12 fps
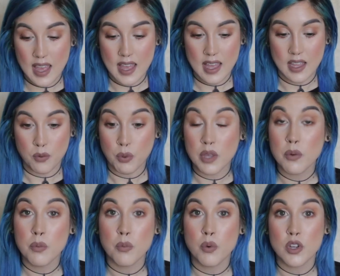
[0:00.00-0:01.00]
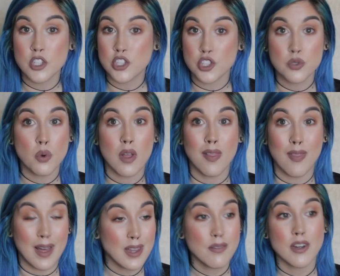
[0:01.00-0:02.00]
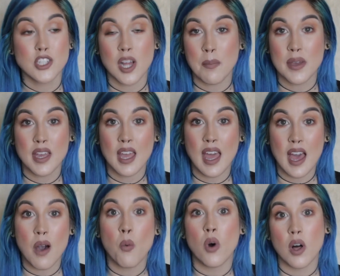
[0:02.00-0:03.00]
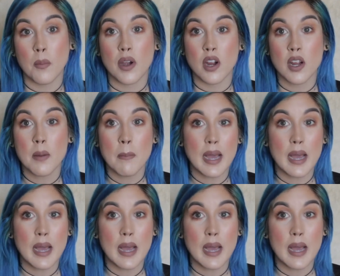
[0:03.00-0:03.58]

And we would do a lot of our shopping at Walmart.